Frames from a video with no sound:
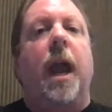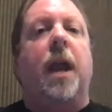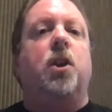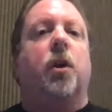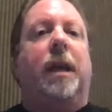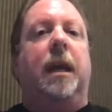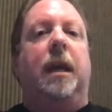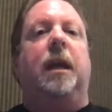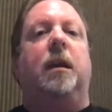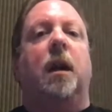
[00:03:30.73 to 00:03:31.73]
and you're
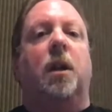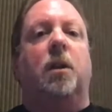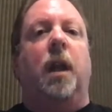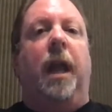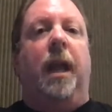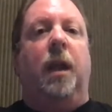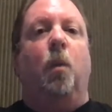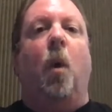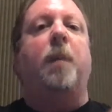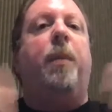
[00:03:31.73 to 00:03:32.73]
getting a
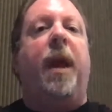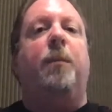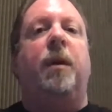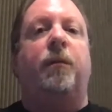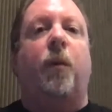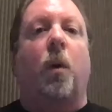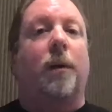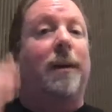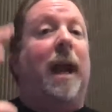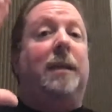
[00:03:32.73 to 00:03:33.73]
one payment for
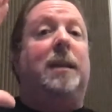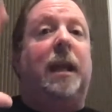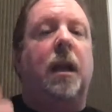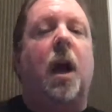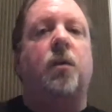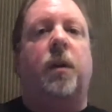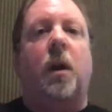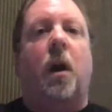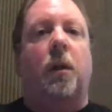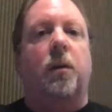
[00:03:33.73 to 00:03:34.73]

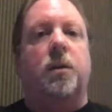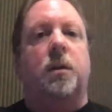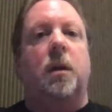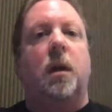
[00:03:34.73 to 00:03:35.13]
$1,900.